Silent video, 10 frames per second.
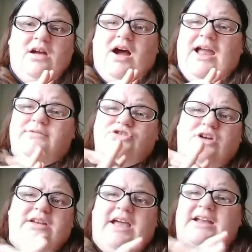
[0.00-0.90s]
I haven't
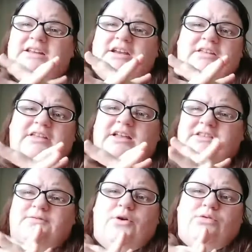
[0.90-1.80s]
tried to edit anything on
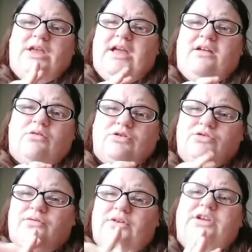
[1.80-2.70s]
this phone yet or
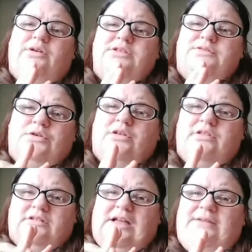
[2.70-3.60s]
do a video on this phone other
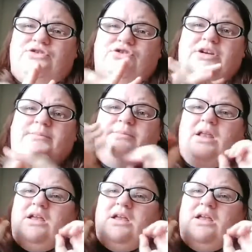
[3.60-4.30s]
than live stream.